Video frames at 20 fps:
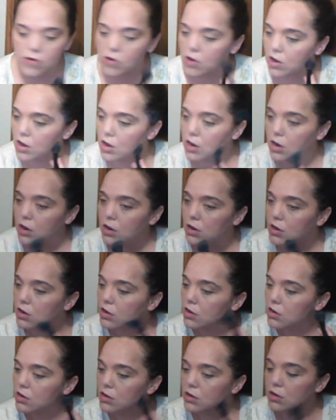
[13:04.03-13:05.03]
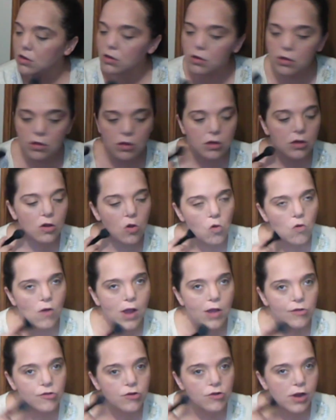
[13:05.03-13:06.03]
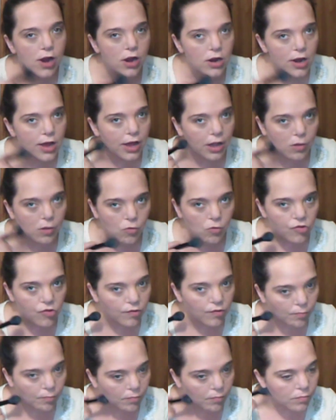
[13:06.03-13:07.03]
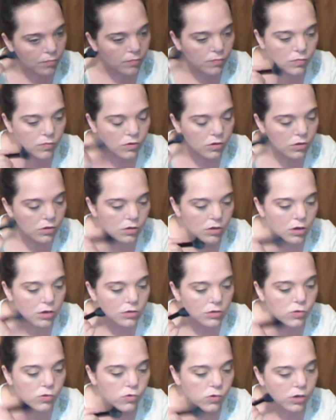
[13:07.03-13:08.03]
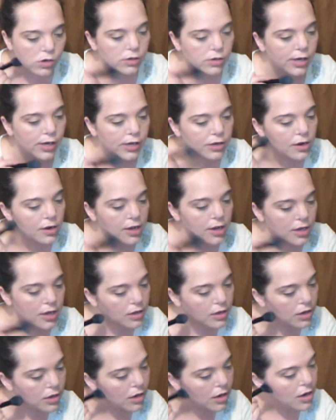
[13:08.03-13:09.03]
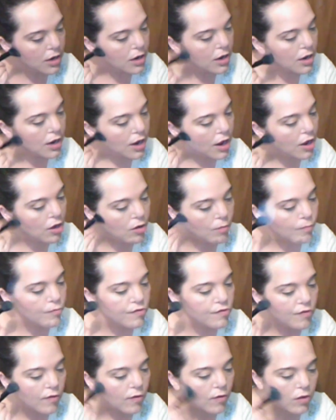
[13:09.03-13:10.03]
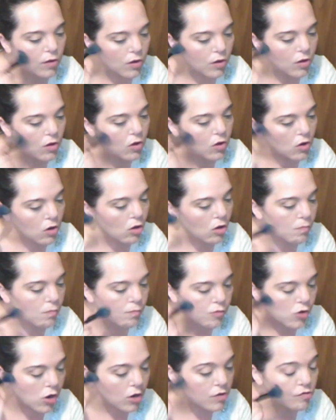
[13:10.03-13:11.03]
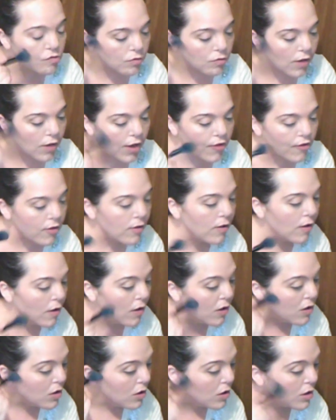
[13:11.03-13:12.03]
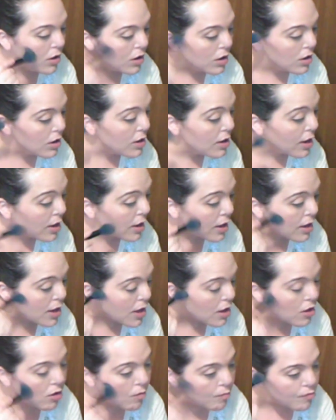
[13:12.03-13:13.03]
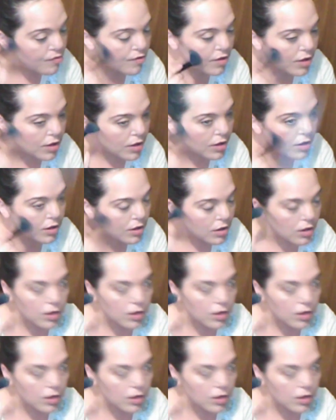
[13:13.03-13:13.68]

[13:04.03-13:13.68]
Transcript: whatever, go around your hairline with some contour, and that kind of helps, or bronzer rather. That kind of helps to